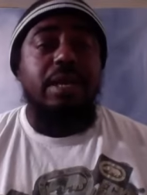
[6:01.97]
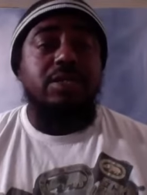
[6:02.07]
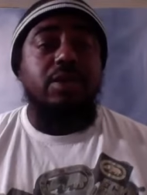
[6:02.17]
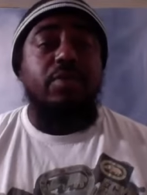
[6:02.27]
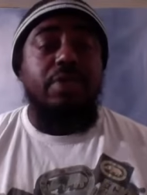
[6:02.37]

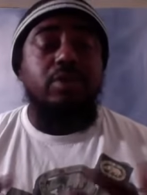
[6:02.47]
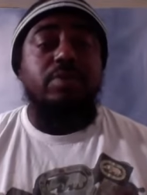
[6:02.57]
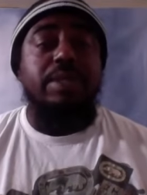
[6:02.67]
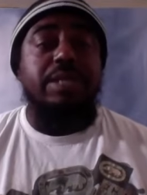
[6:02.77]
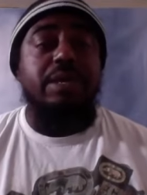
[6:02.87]
So those
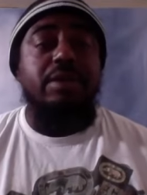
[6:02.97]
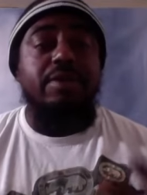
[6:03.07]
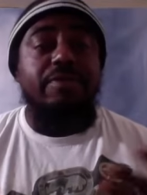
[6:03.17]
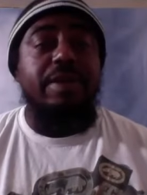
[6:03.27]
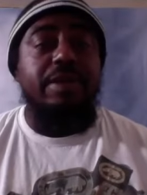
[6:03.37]

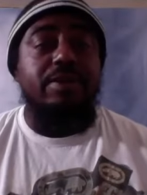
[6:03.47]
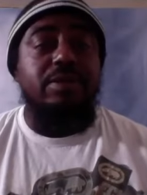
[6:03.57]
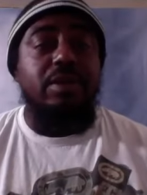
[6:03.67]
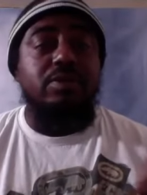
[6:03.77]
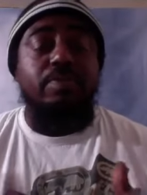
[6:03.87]
particular fears,
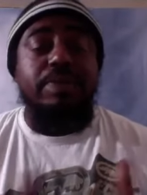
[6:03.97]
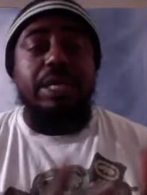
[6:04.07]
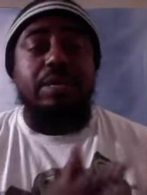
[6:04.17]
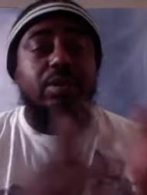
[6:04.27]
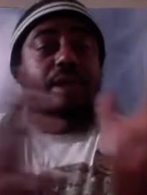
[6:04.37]
those
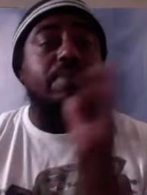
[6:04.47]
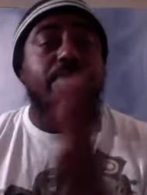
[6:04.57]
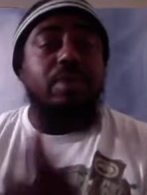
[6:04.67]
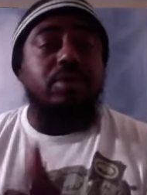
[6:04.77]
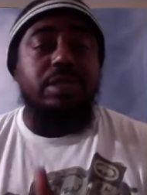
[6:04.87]
particular
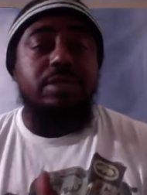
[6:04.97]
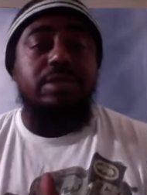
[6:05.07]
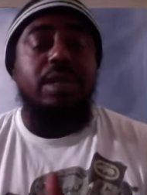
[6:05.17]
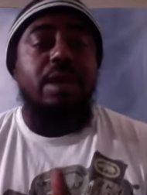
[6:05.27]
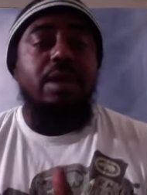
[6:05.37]
emotions,